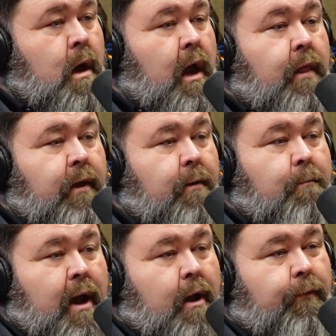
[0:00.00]
And
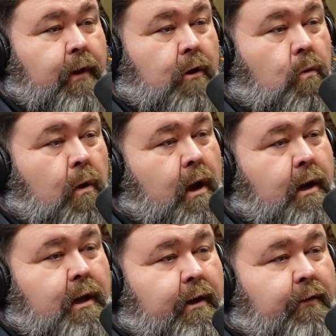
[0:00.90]
the
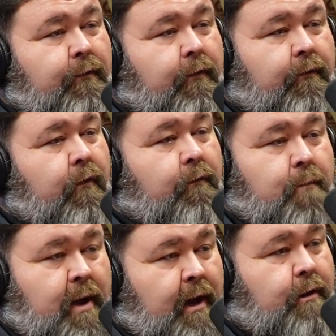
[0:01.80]
quantity of
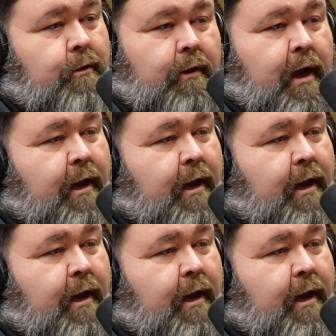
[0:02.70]
meat you guys